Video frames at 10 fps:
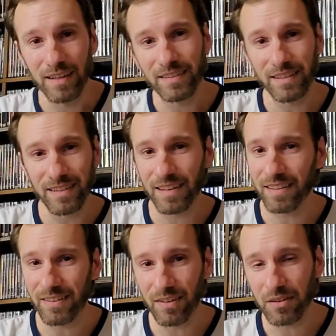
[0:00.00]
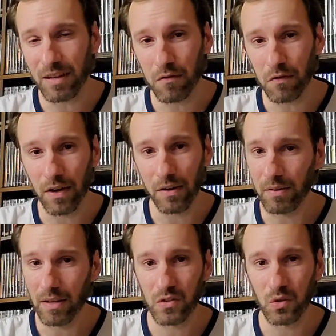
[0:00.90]
then yeah, okay,
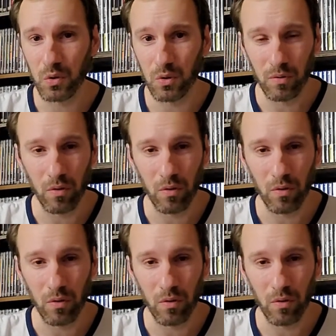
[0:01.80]
fine, that's cool.